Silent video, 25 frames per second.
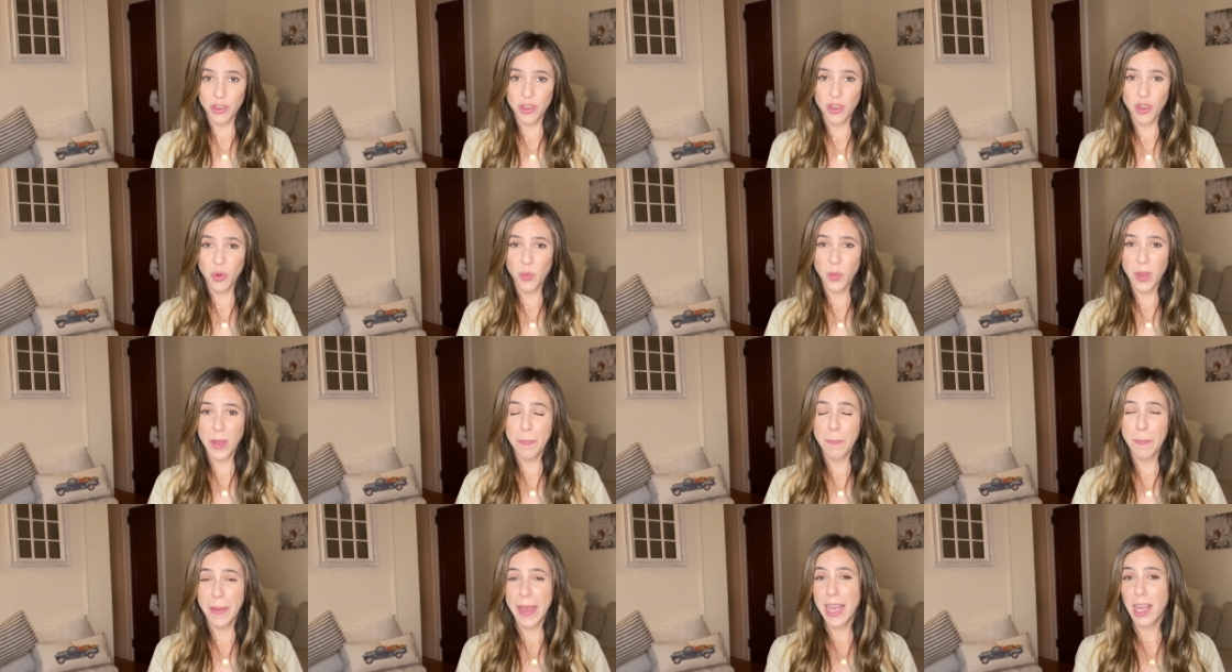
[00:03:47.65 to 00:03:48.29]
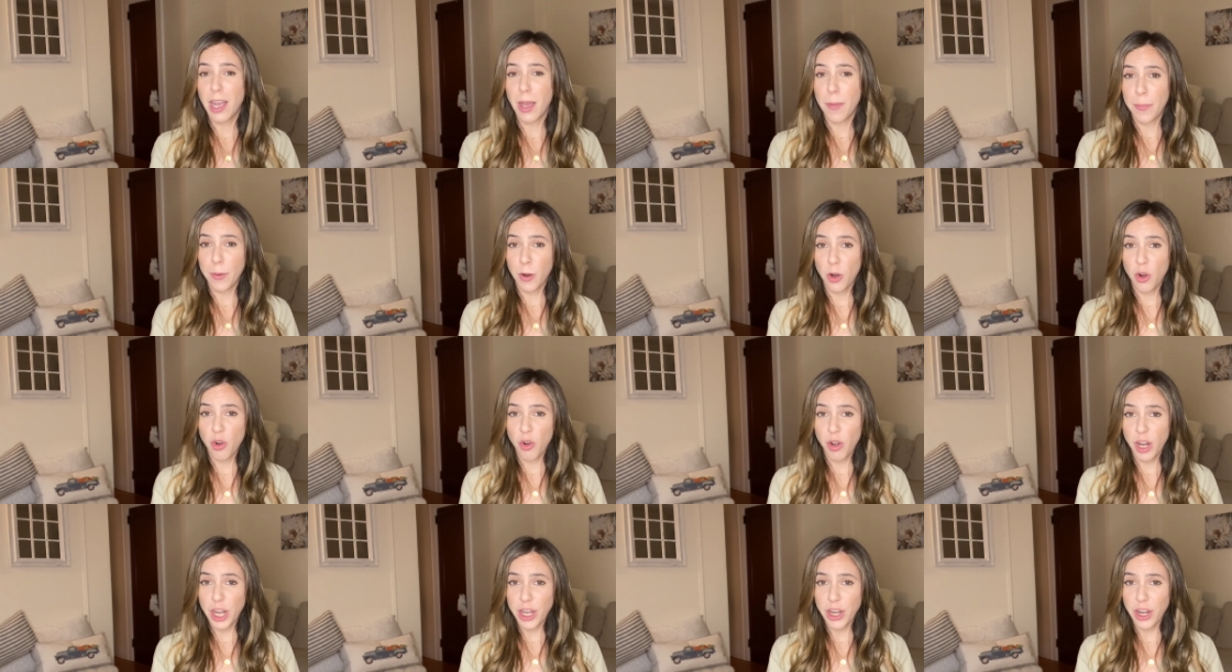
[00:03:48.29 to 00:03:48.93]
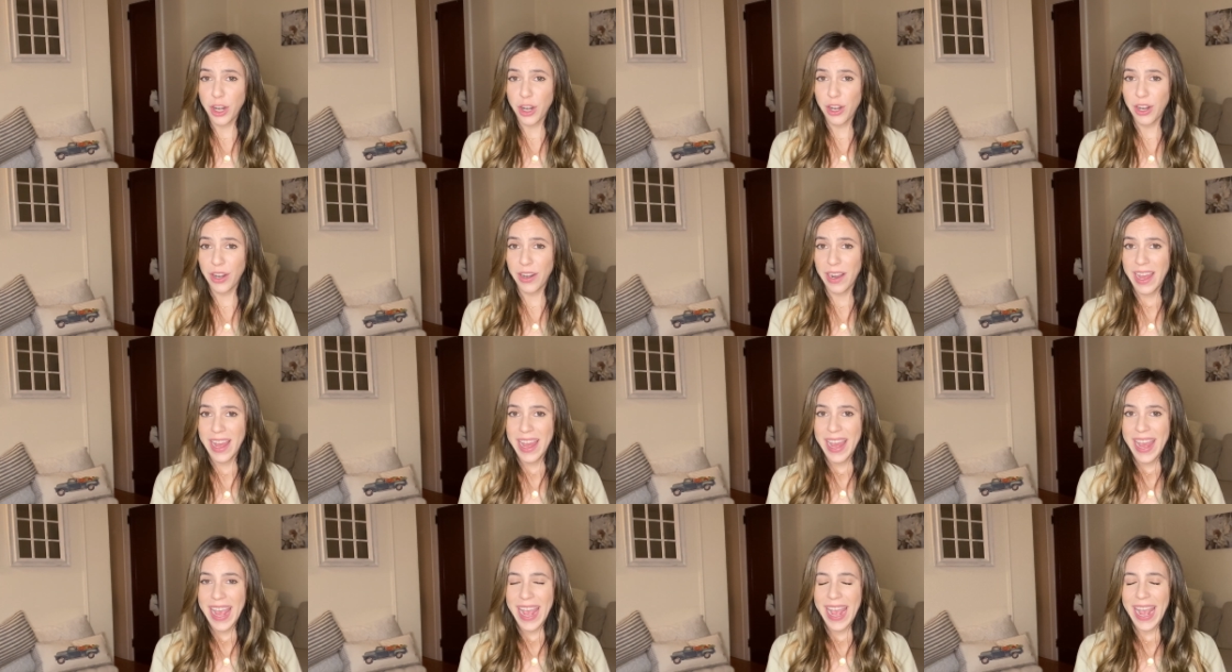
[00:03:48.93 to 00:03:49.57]
So we pick up a critter
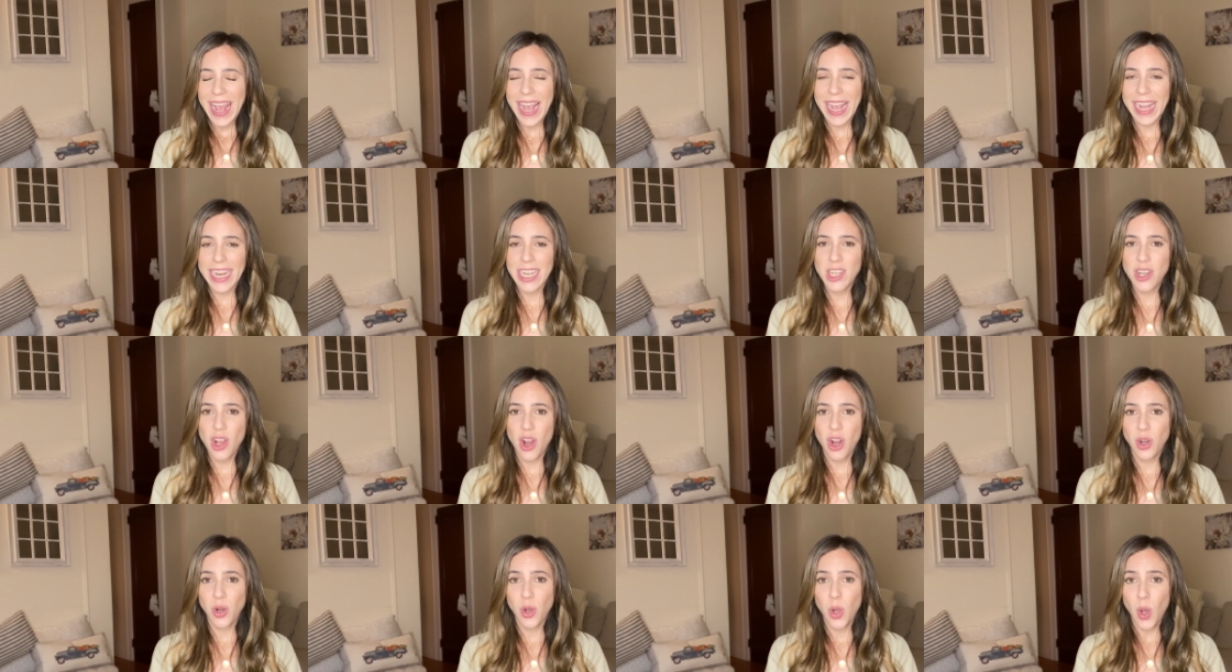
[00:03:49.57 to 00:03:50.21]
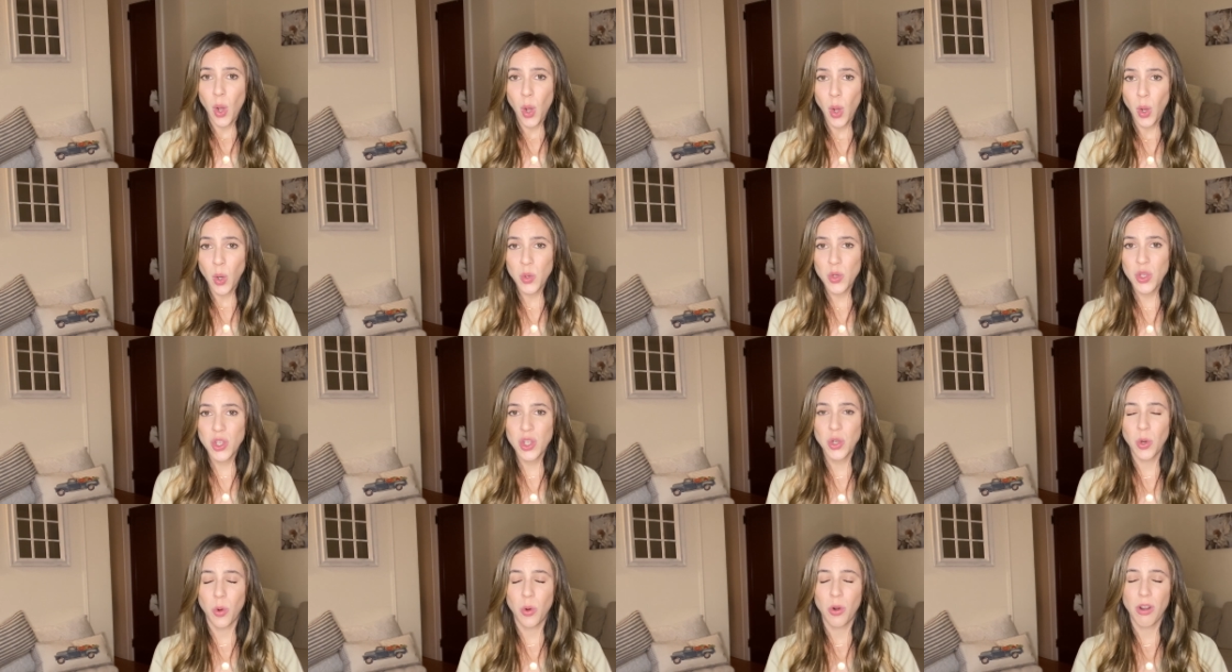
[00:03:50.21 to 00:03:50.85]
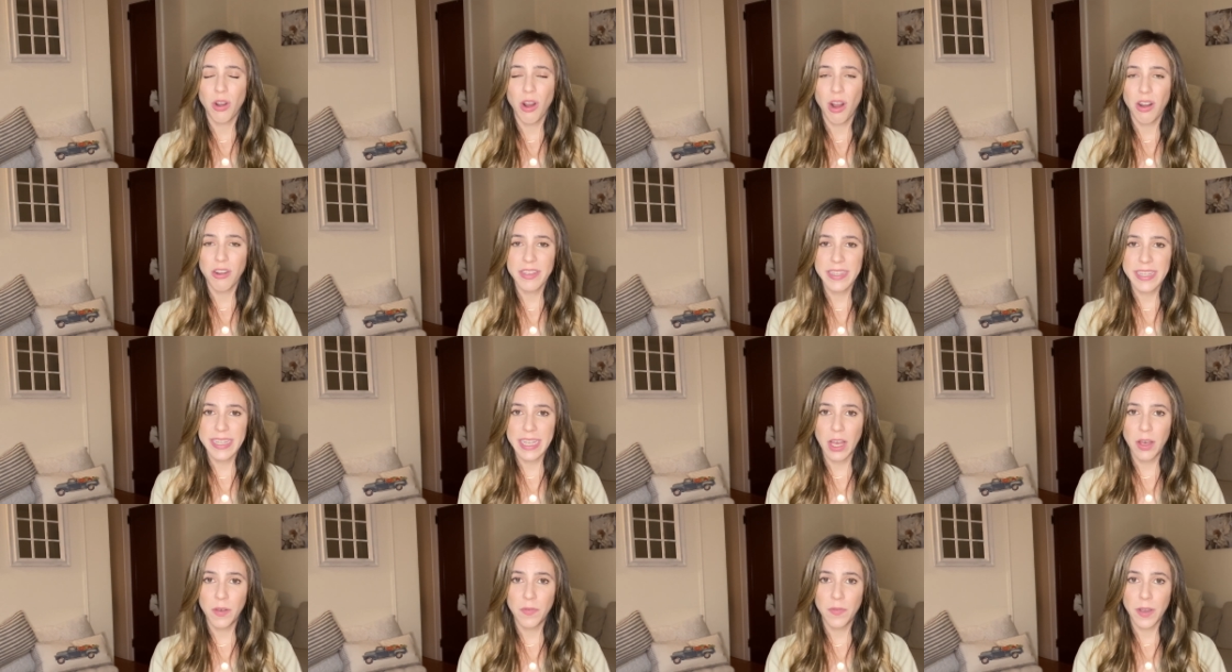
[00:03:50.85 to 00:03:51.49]
and our host or our
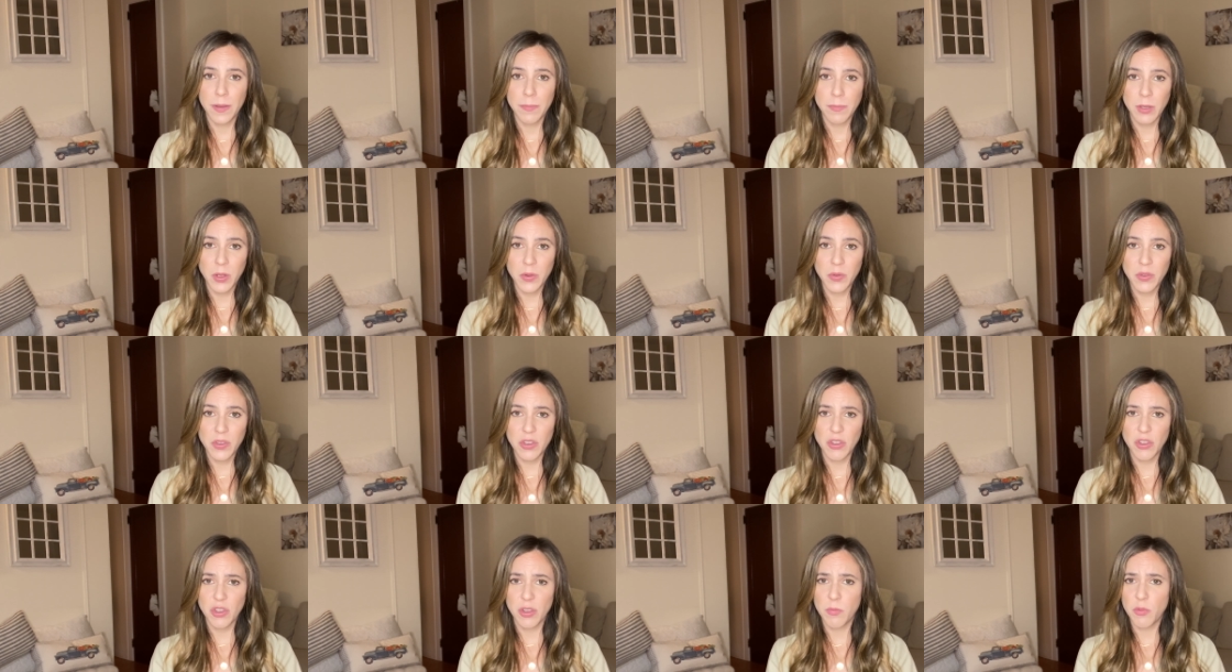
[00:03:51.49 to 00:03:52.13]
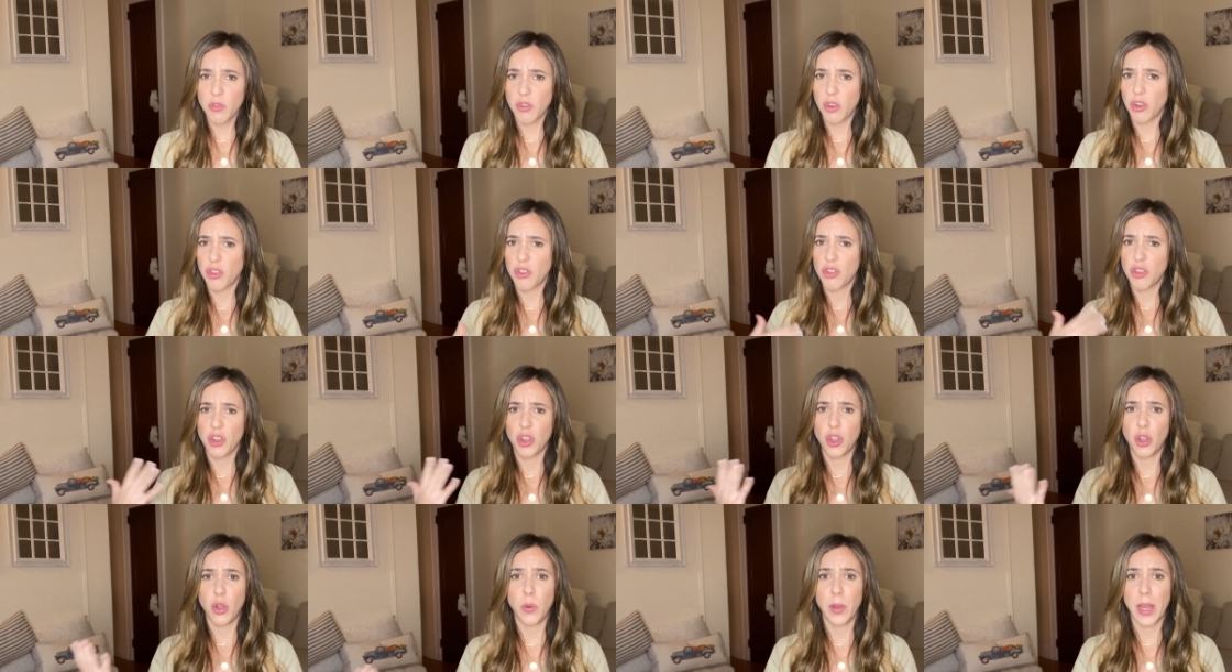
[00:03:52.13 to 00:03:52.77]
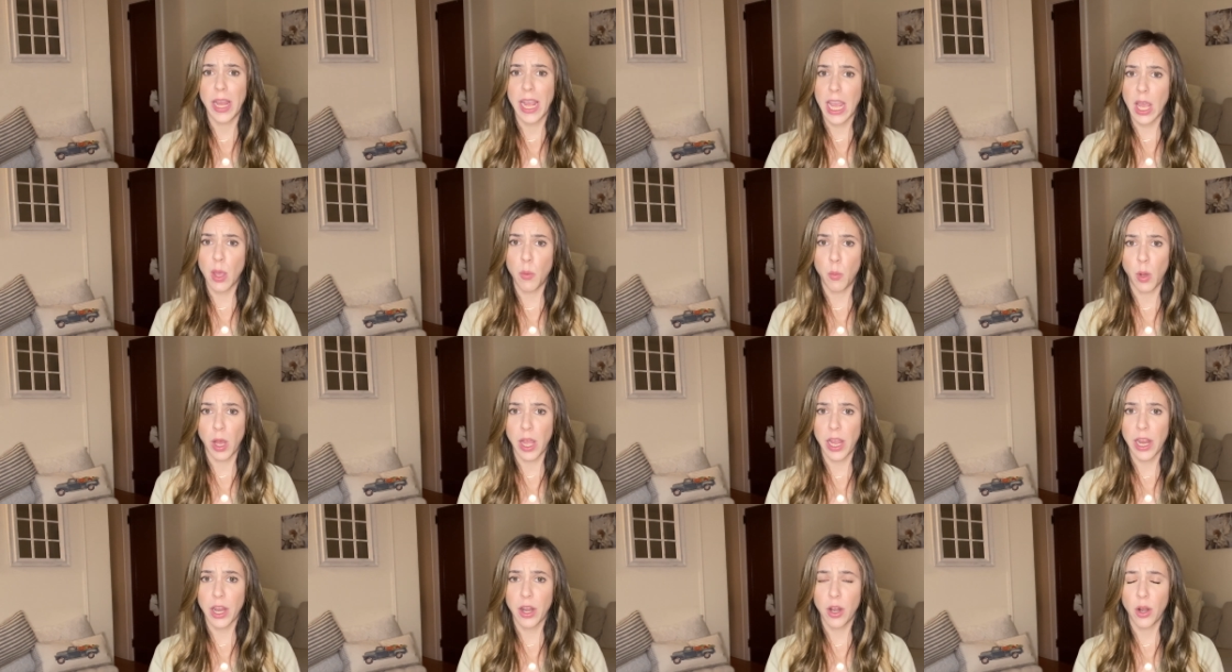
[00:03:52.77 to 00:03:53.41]
self immune system starts to go
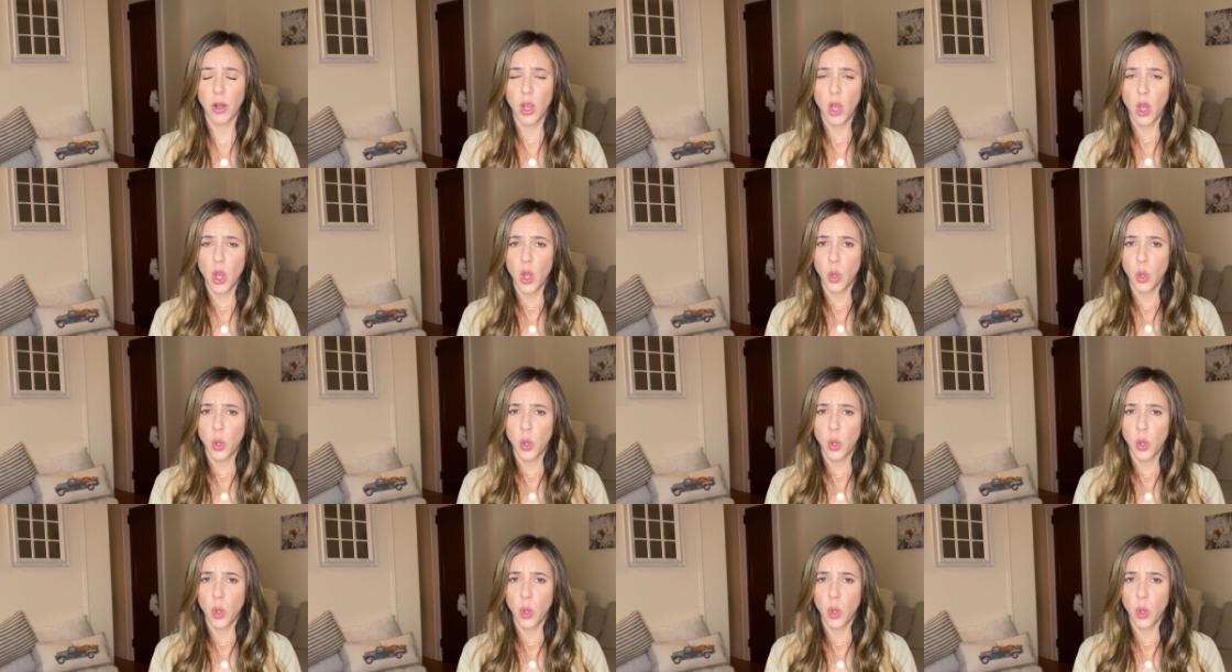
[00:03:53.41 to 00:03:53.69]
haywire.